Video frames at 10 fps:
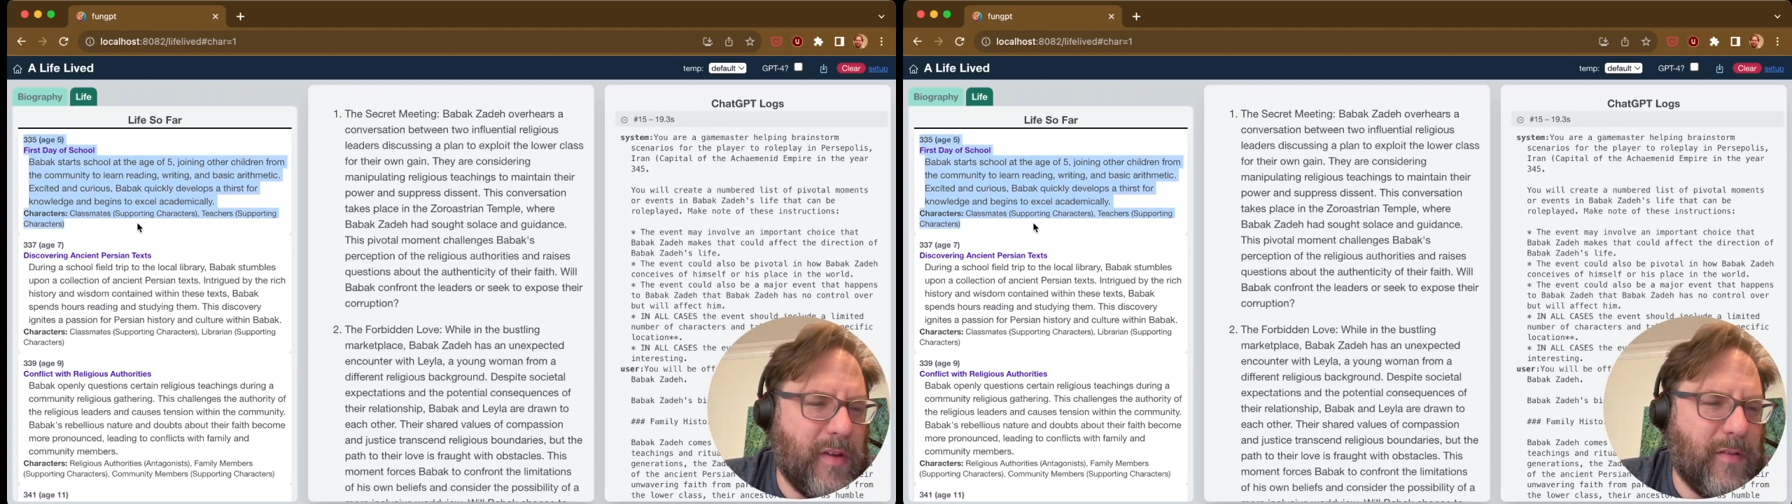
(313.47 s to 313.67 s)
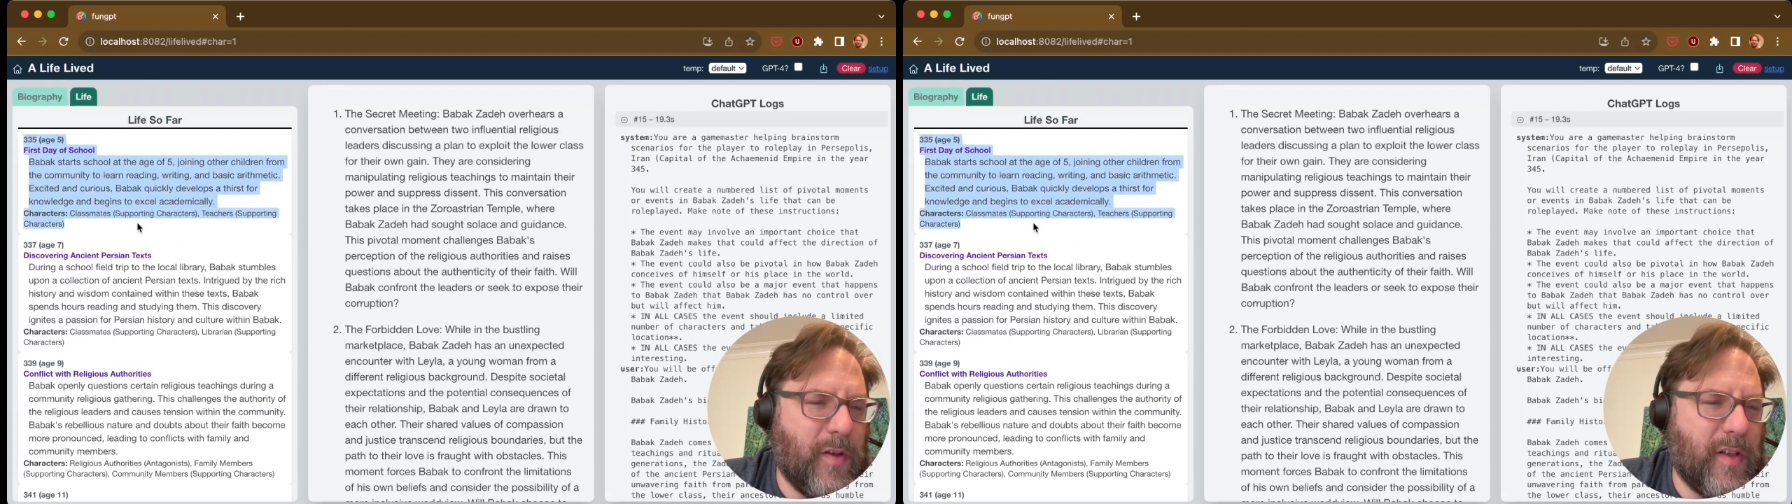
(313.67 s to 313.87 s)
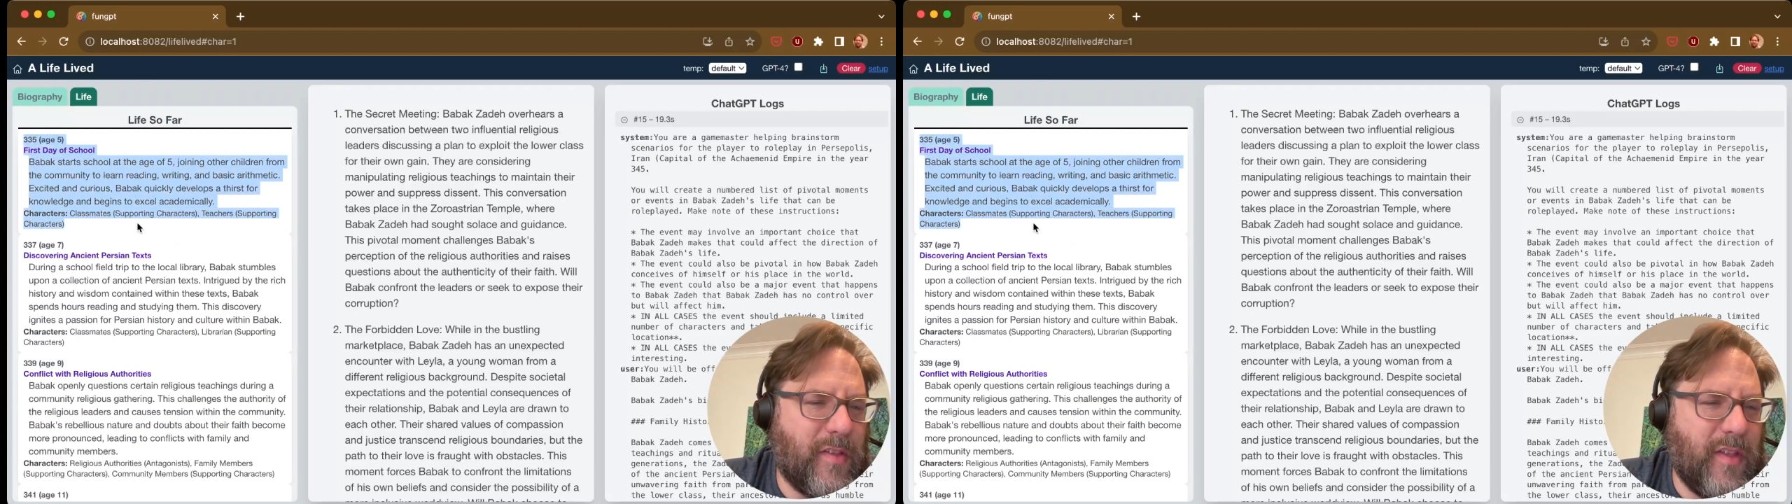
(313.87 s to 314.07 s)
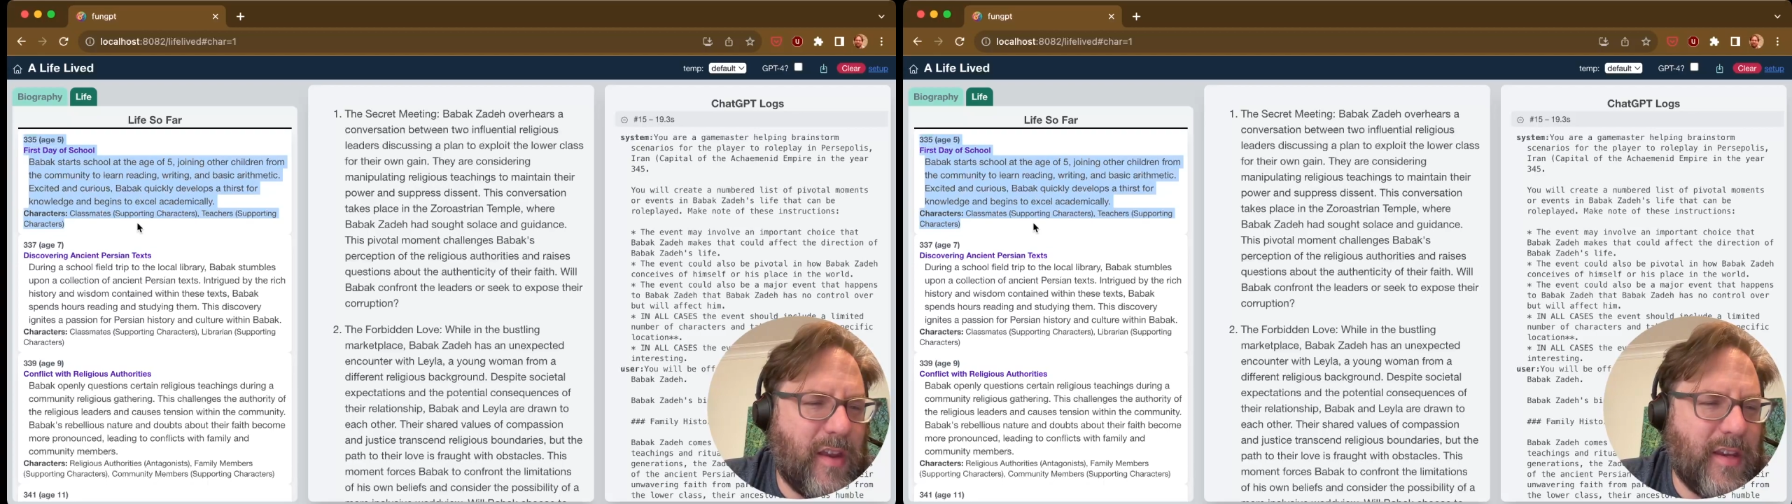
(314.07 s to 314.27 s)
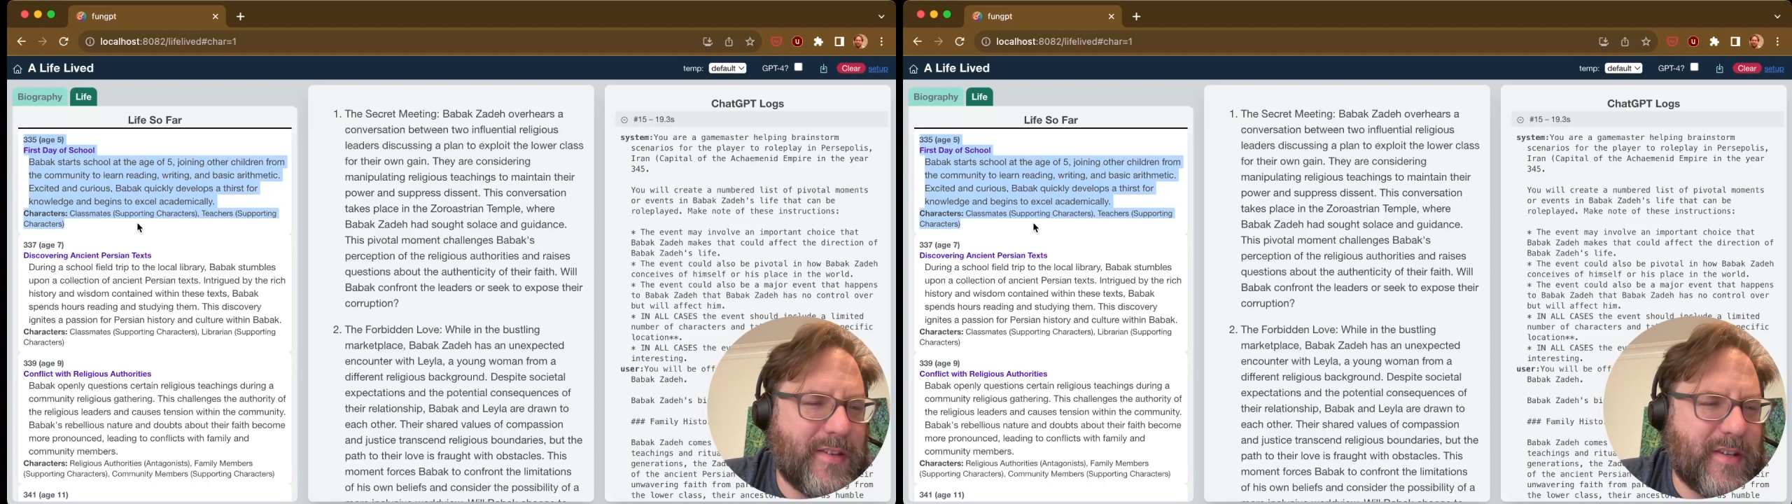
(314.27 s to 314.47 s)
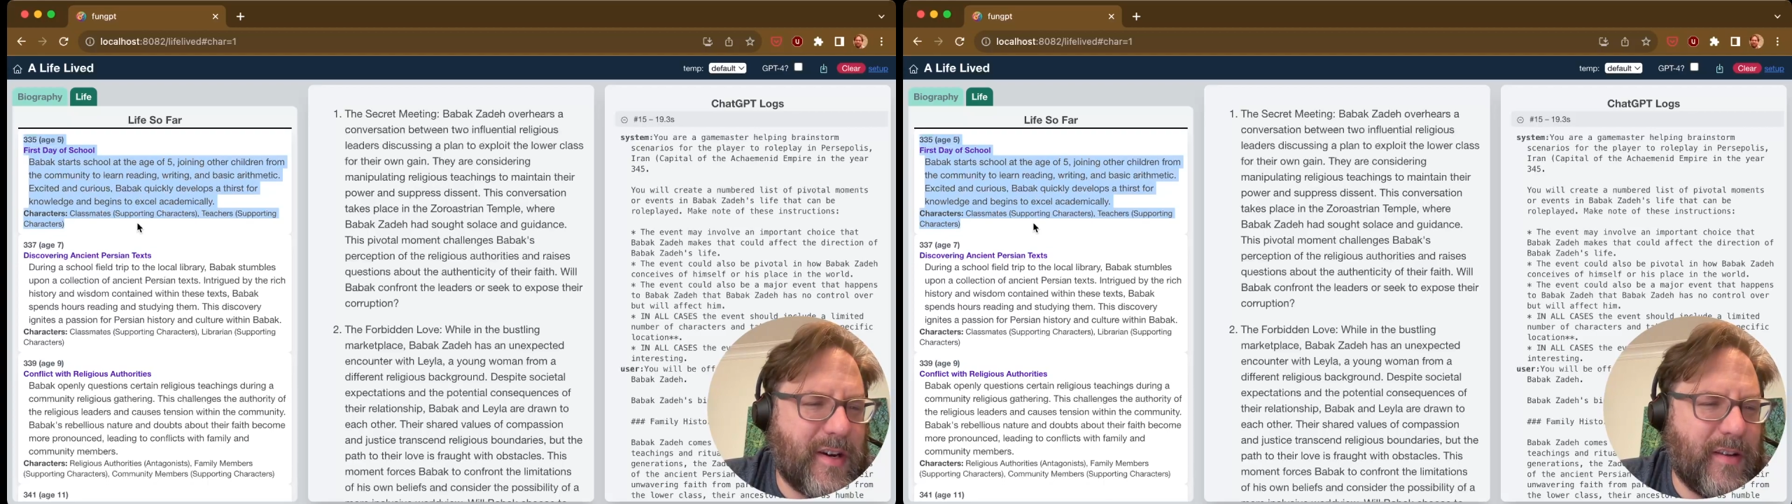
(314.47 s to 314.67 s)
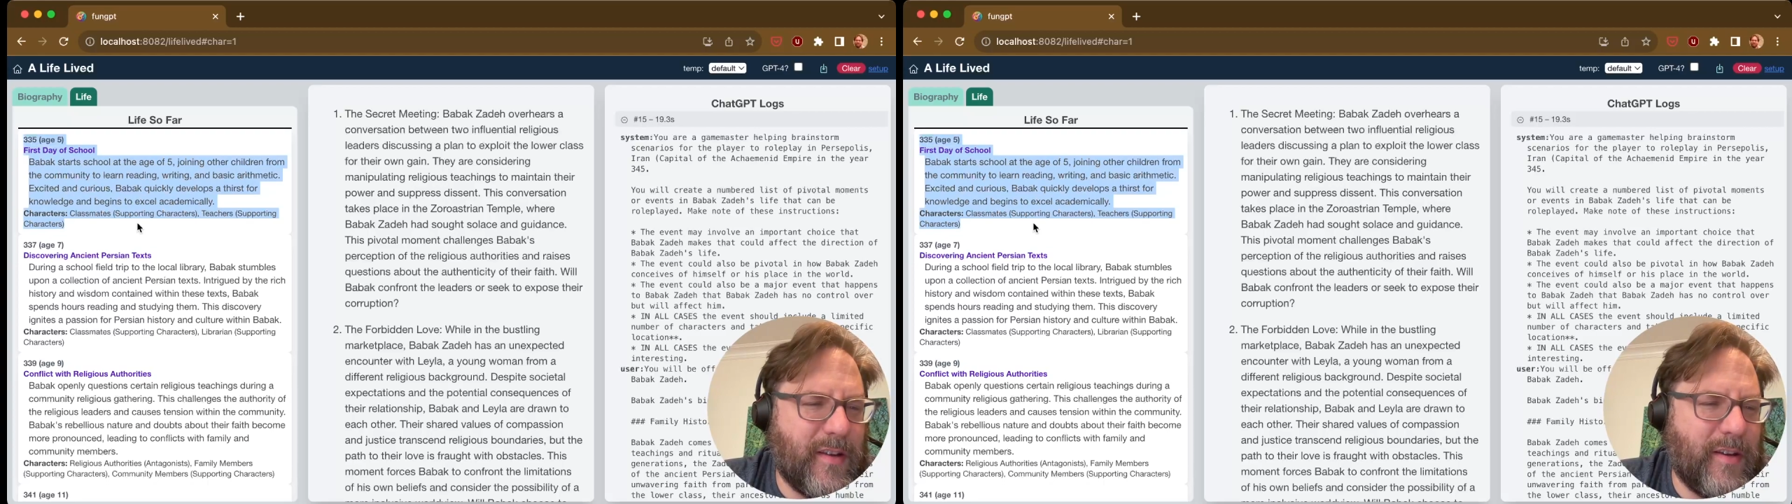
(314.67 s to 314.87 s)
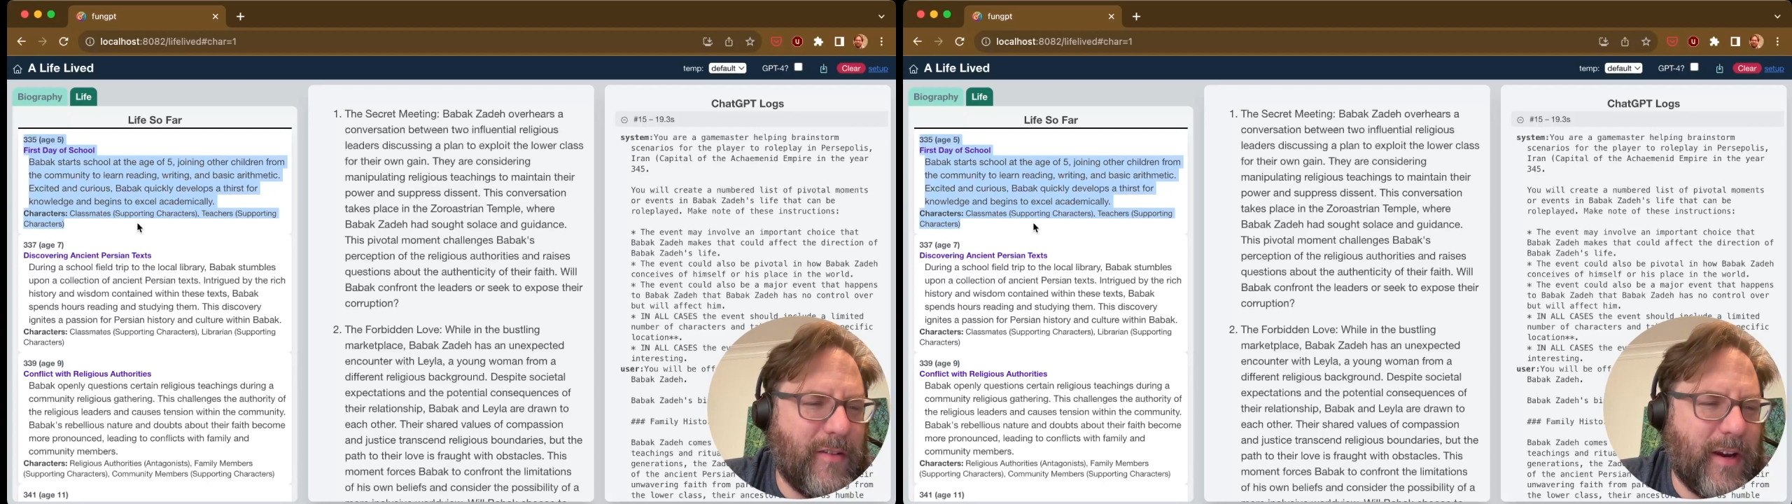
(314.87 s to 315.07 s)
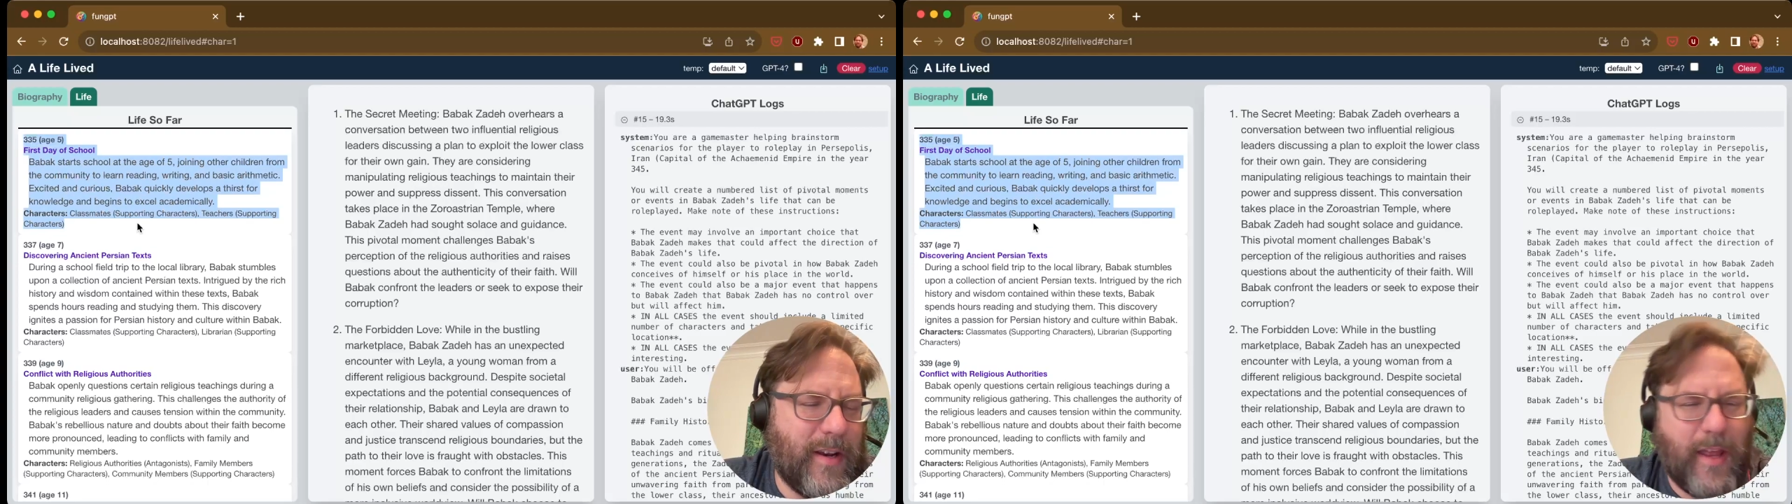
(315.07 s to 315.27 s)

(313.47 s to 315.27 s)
even though it's not necessarily right,